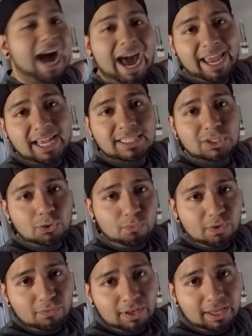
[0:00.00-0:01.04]

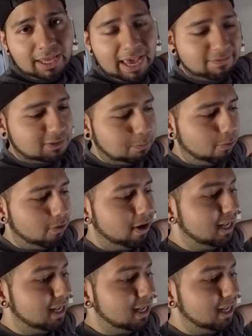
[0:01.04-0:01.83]
IS250 f sport.